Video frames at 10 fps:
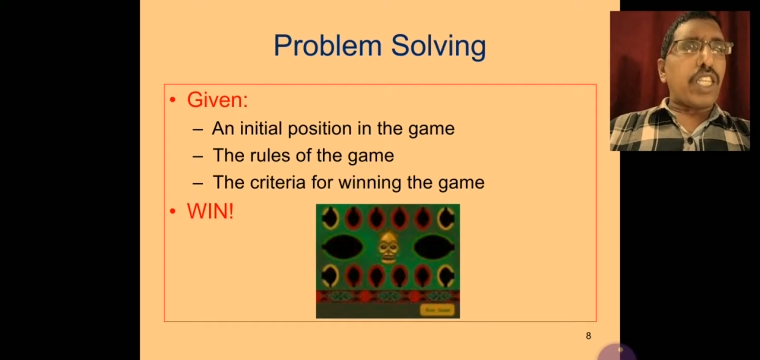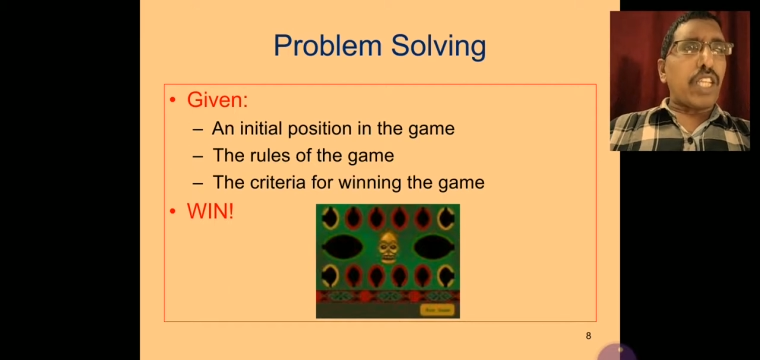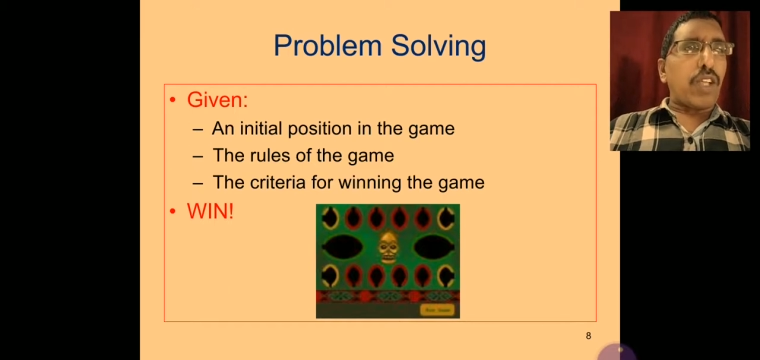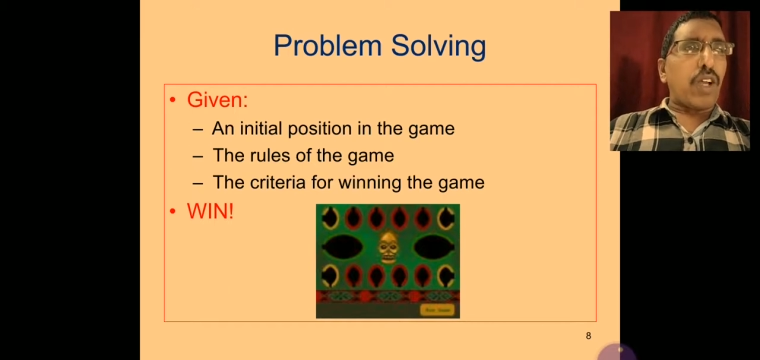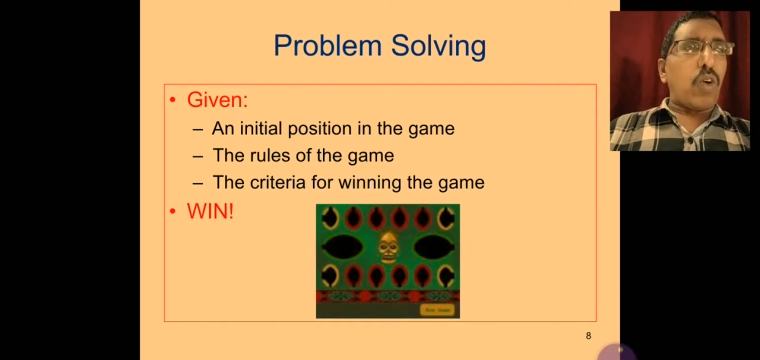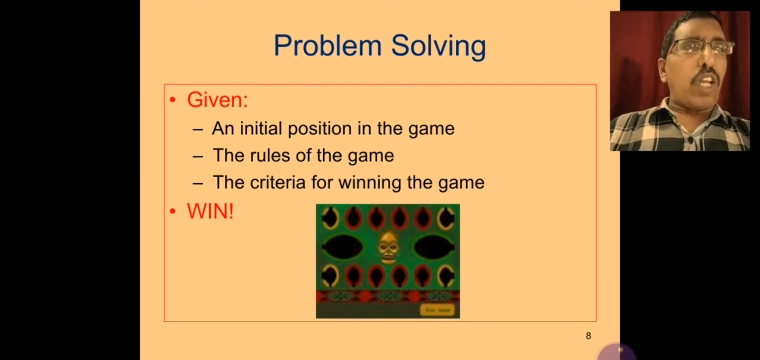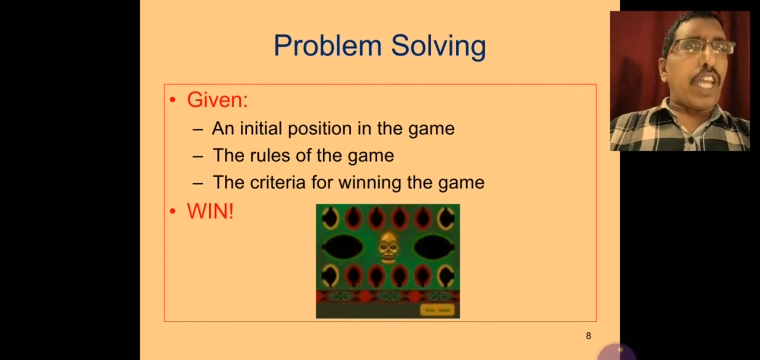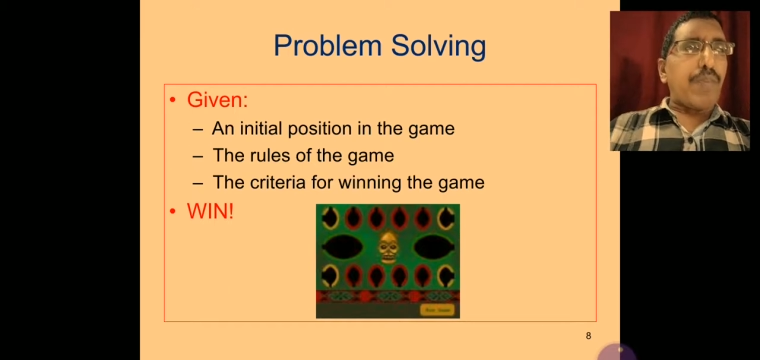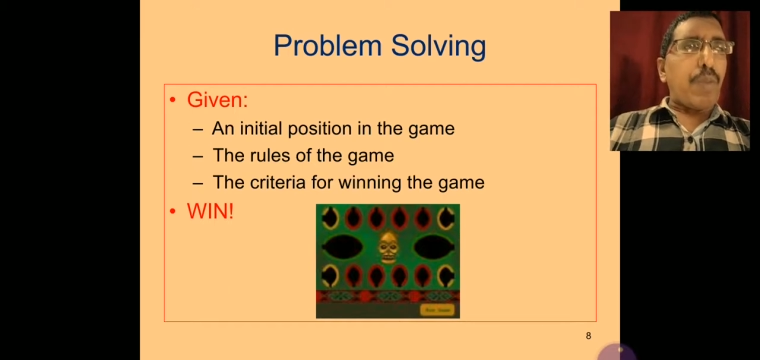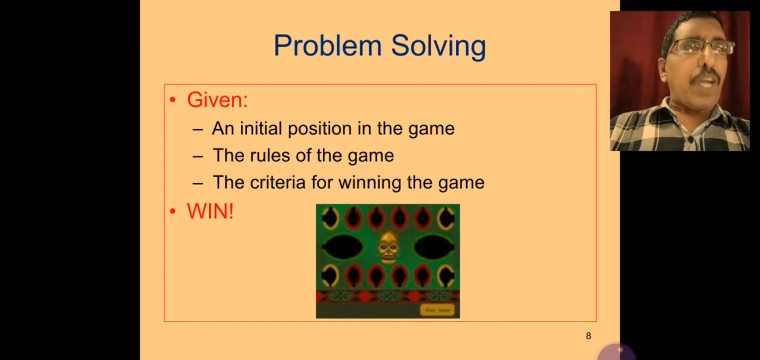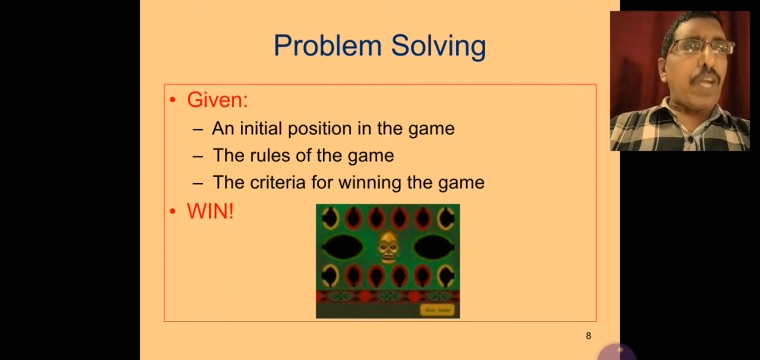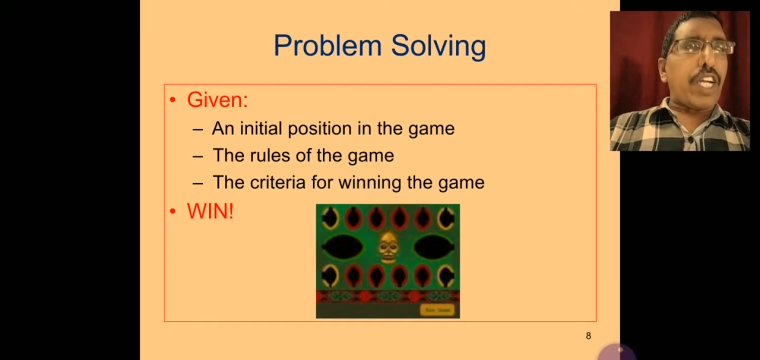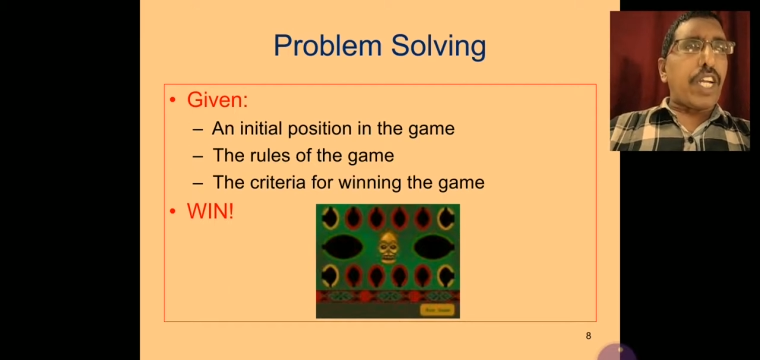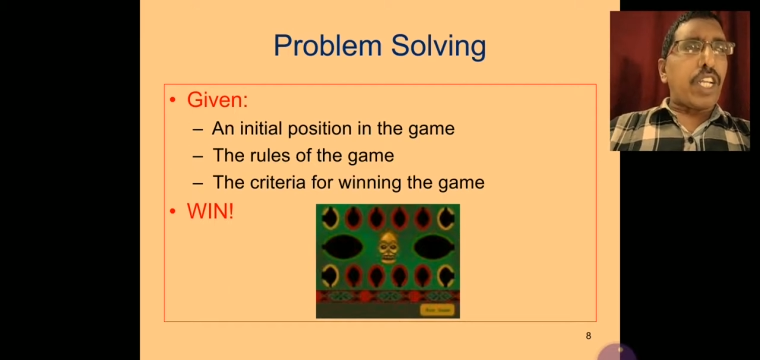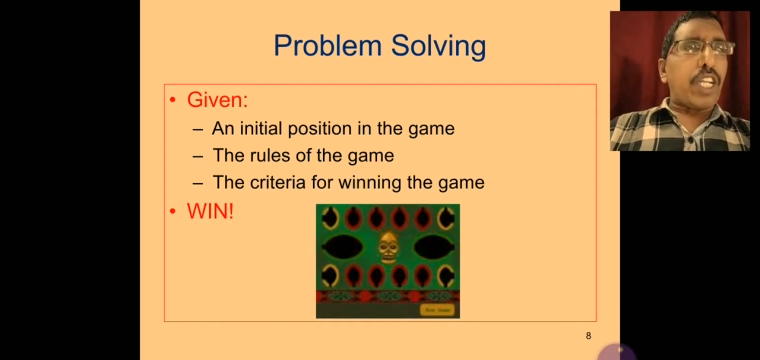goal can be
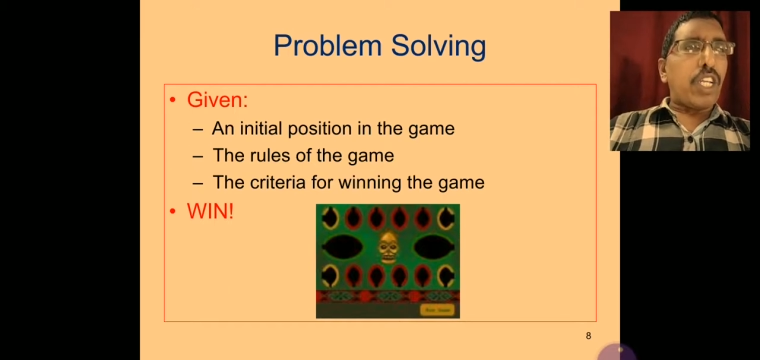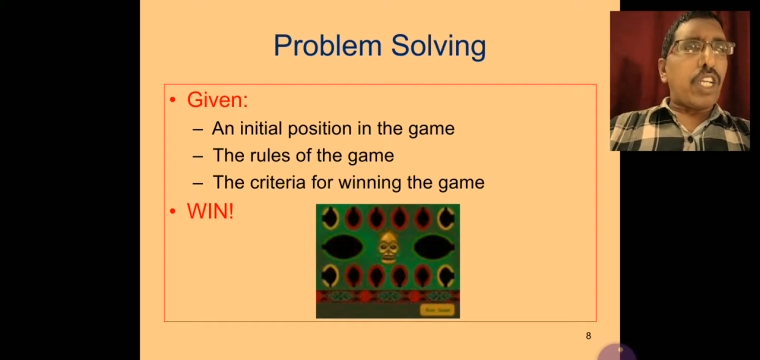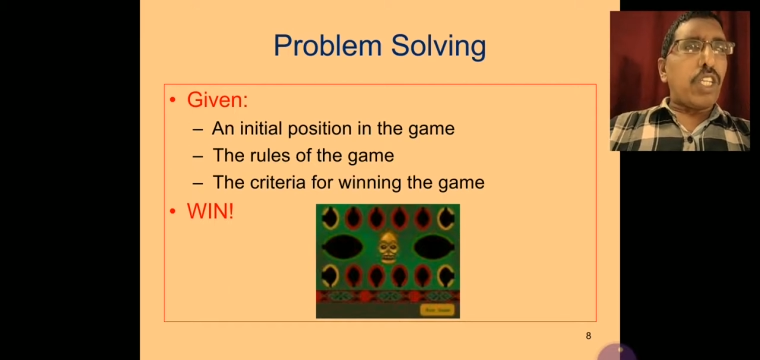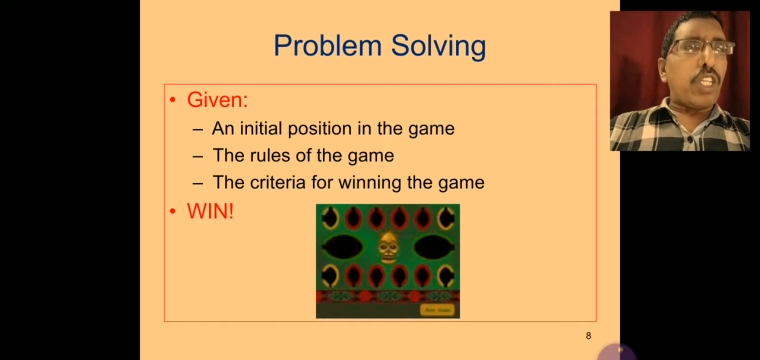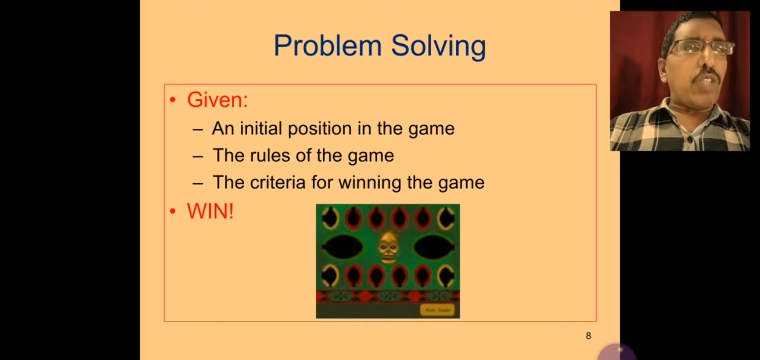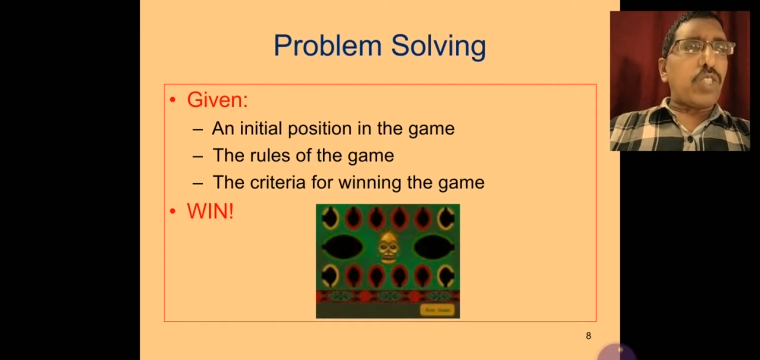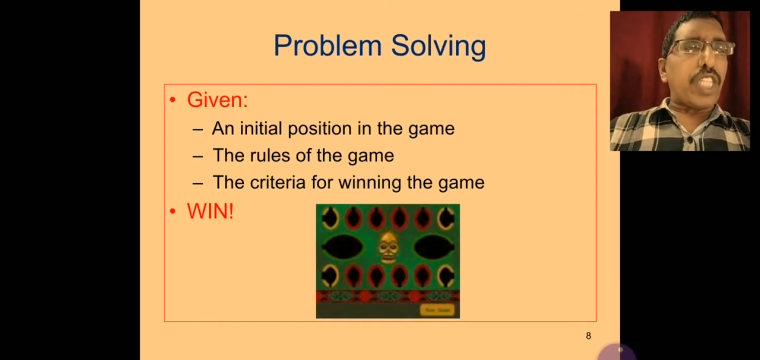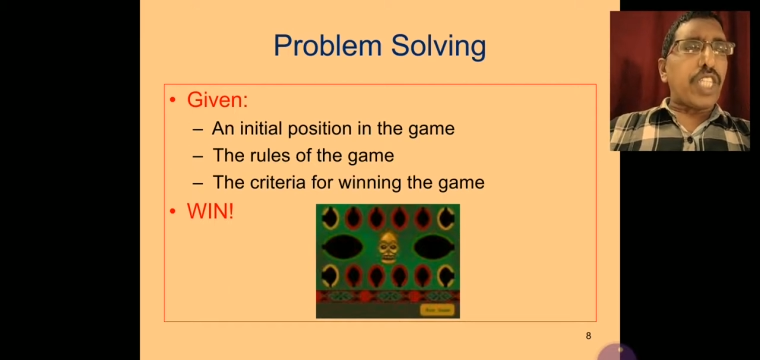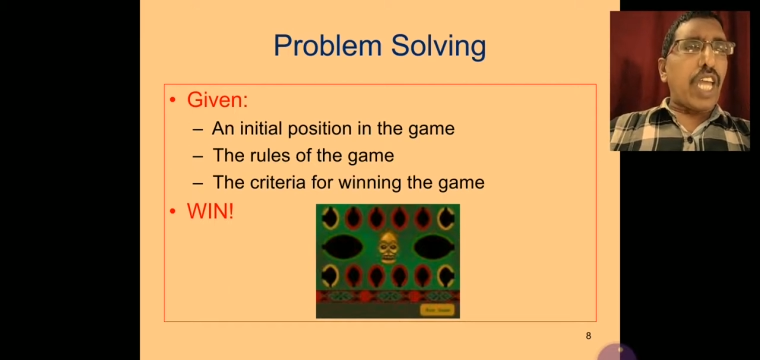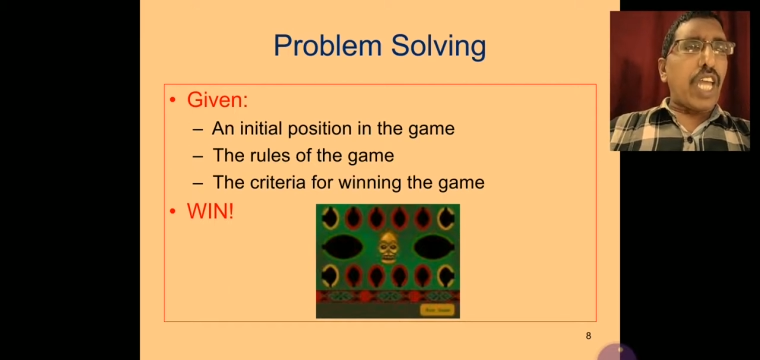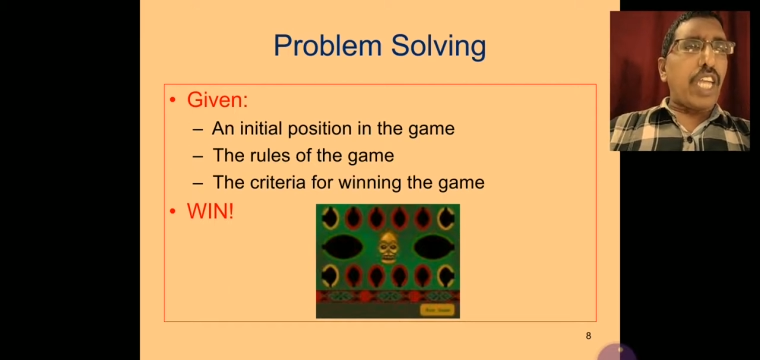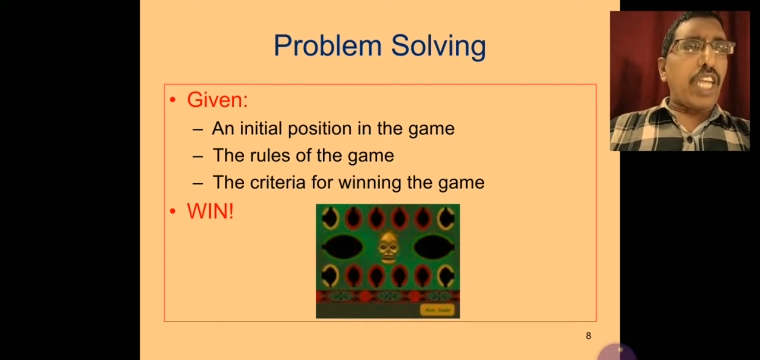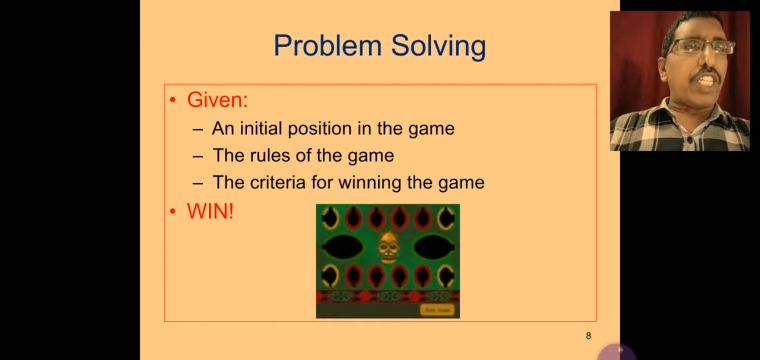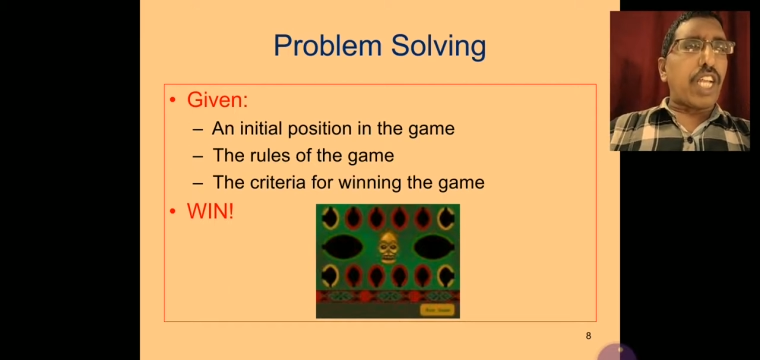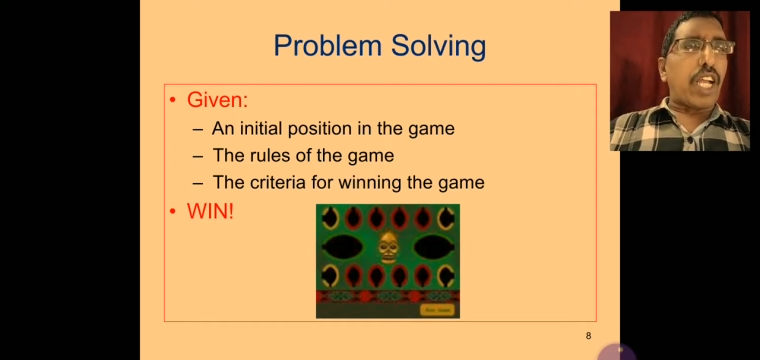met using the initial
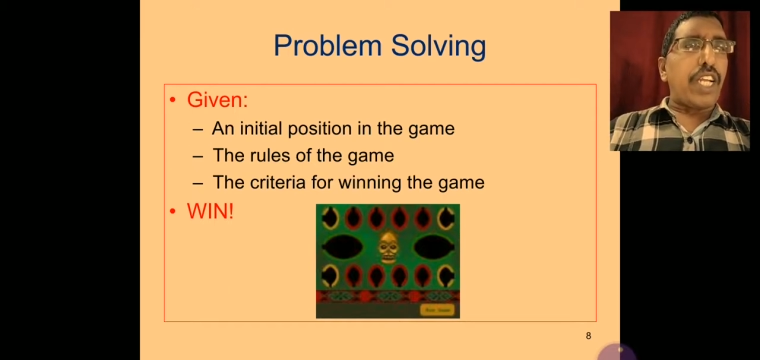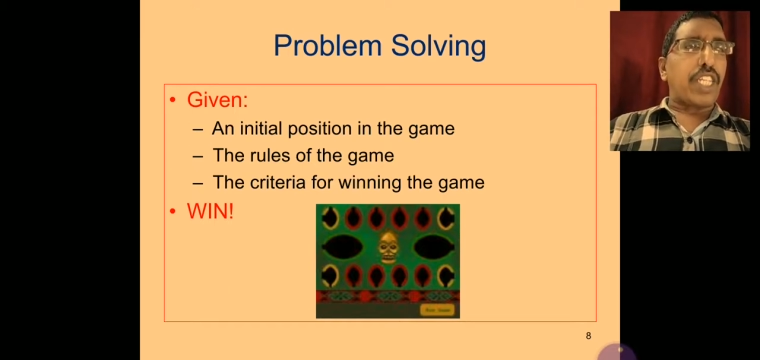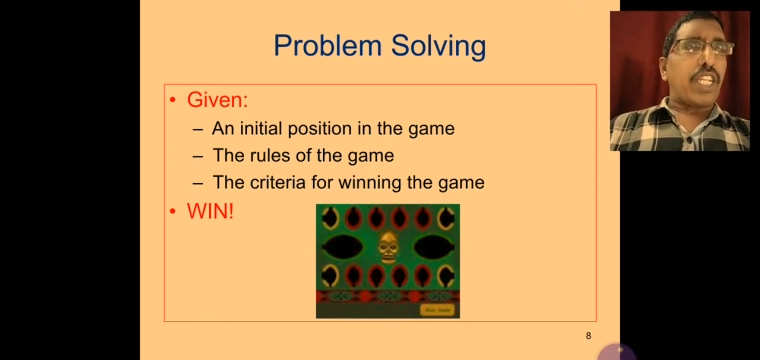condition.